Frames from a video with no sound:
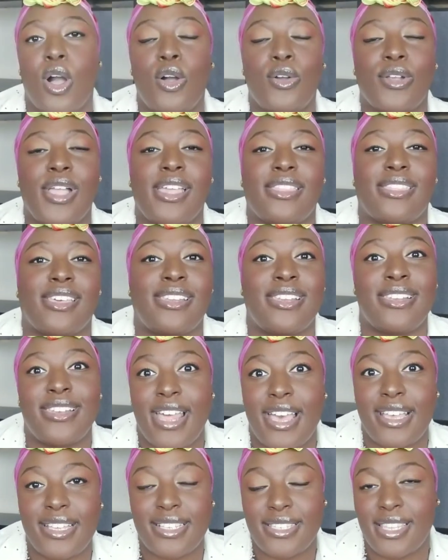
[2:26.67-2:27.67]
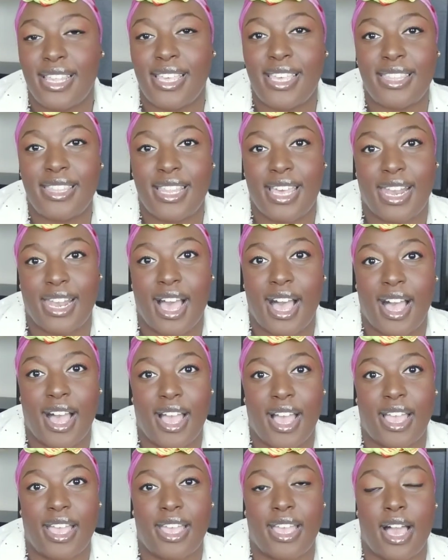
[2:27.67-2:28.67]
Okay, the next thing that
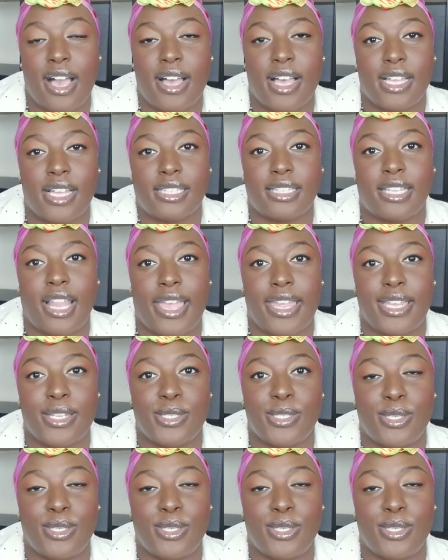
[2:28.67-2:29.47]
I like